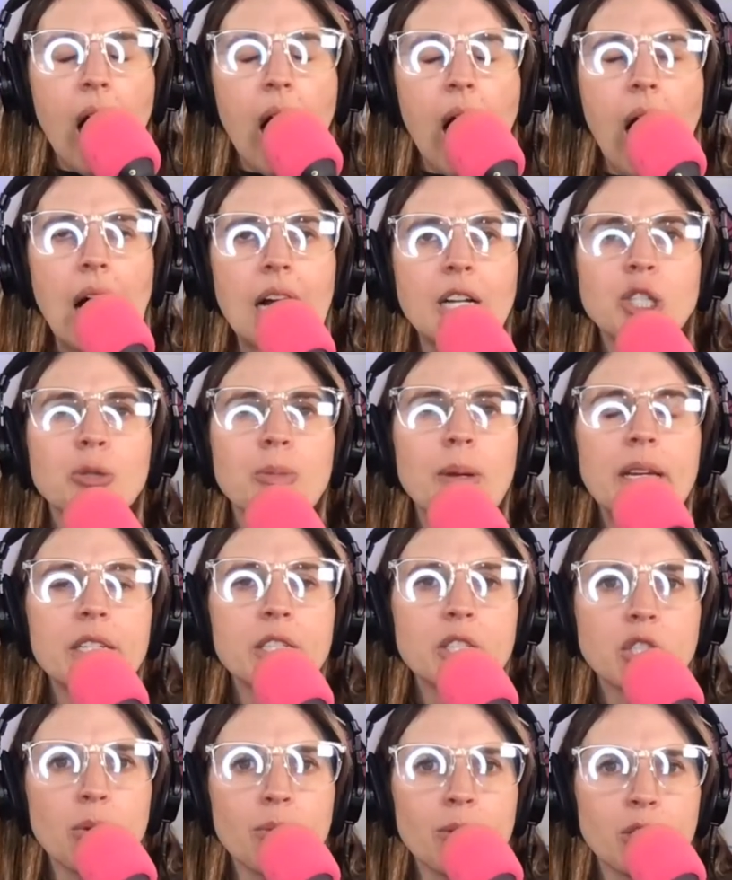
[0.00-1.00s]
Schman is
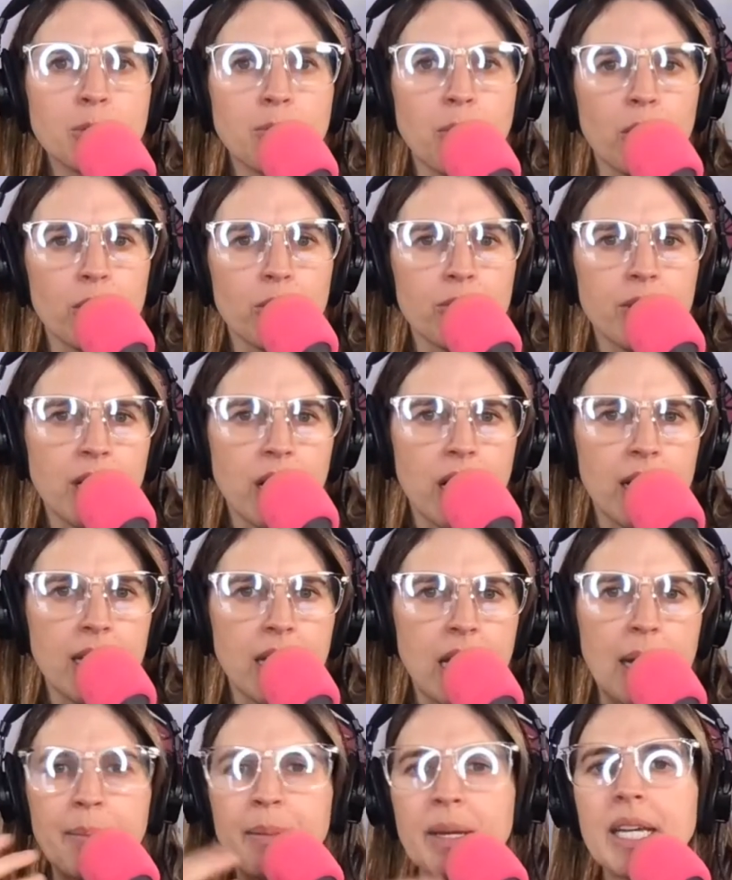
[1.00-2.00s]
so much smarter than I
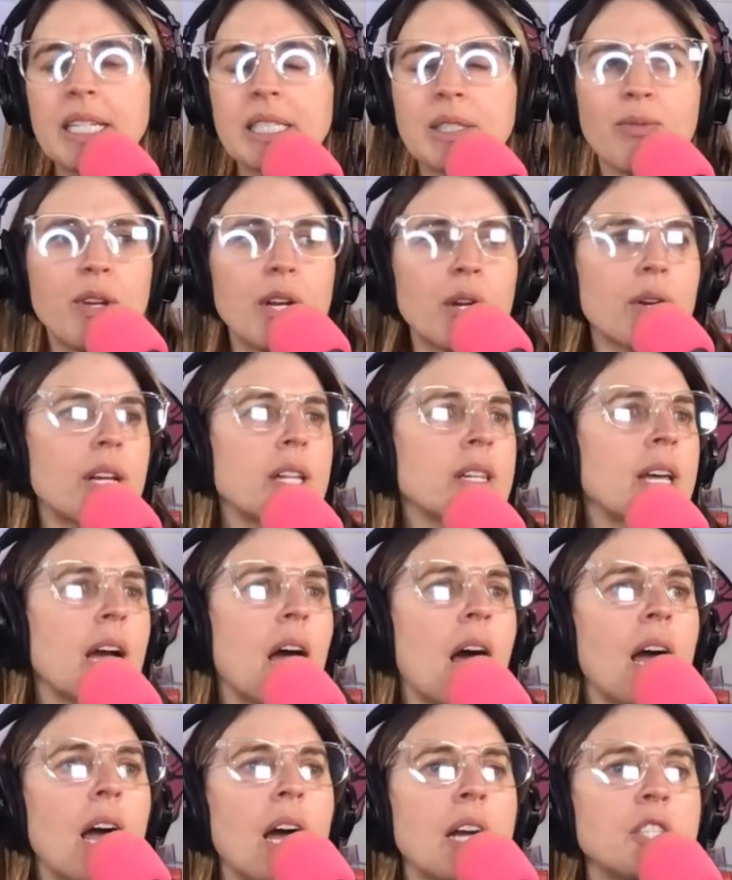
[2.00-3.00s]
am. He's very,
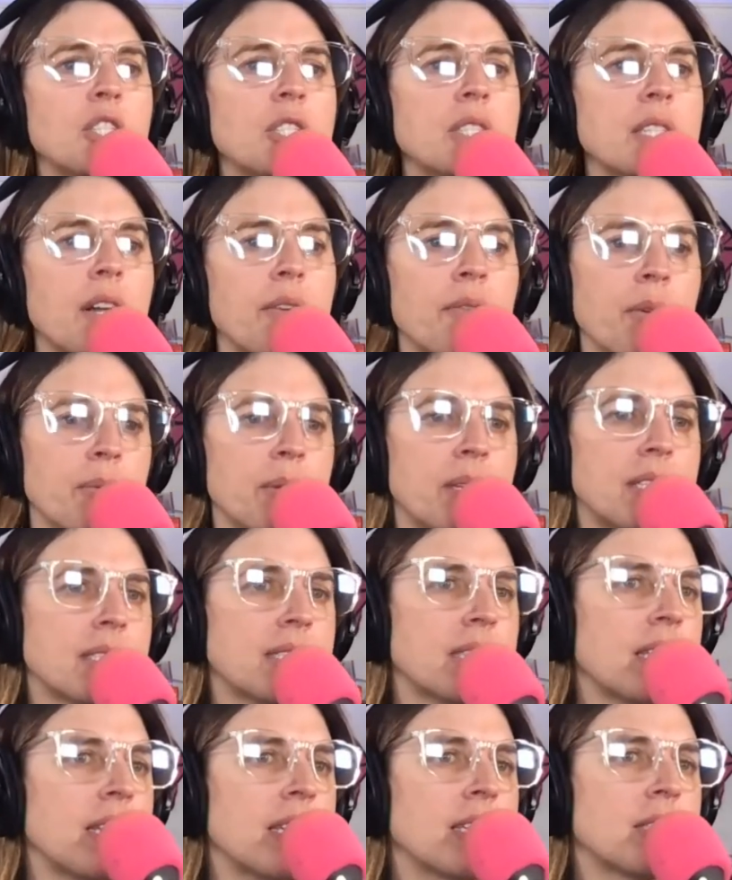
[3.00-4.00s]
I, I just love him.
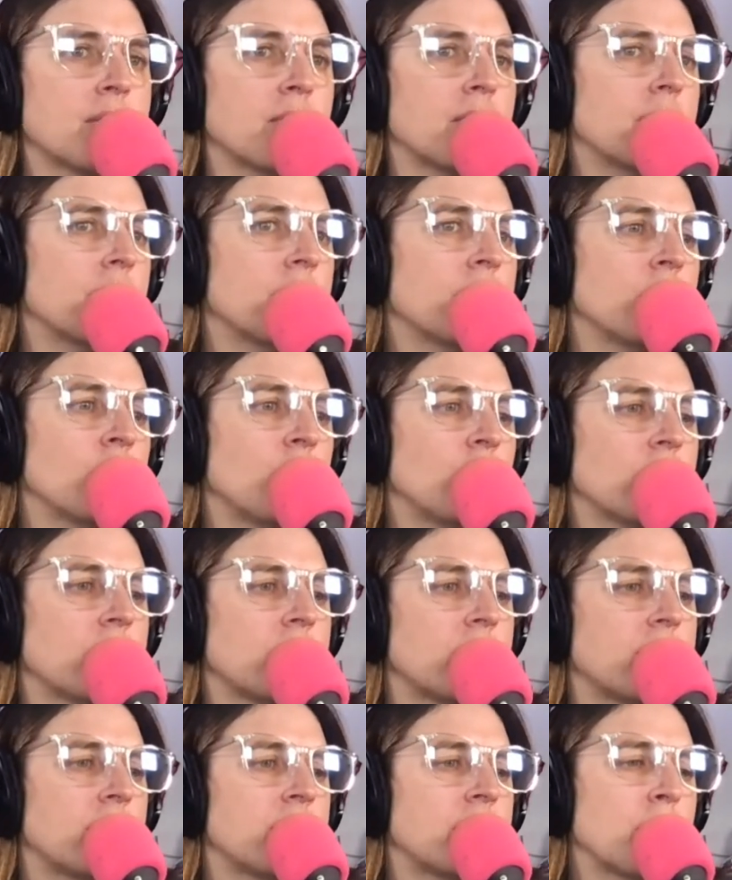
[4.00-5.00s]
He's, he's, just
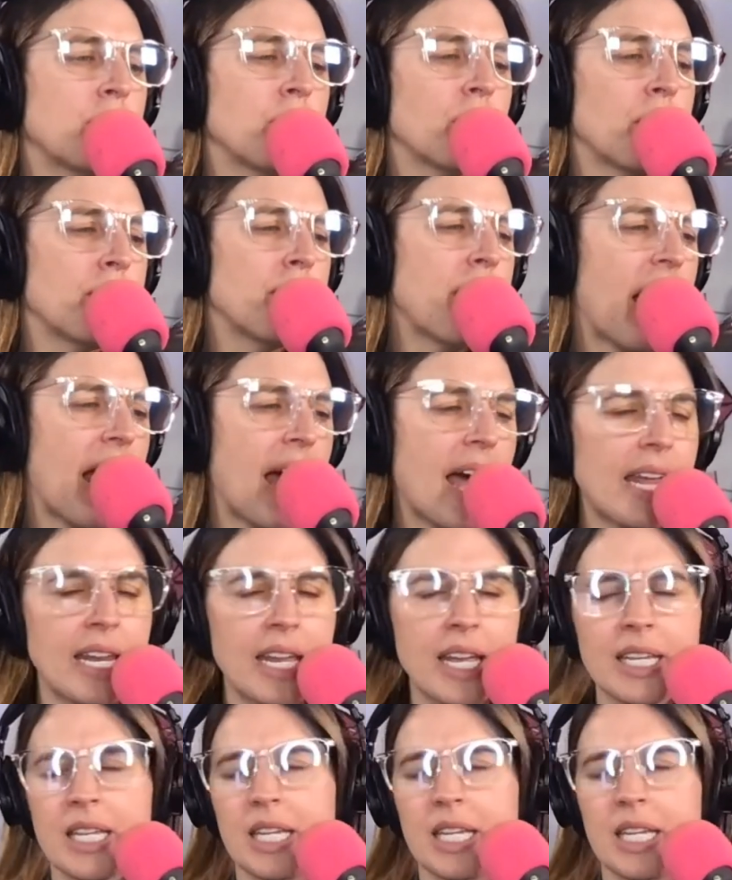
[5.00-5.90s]
diplomatic.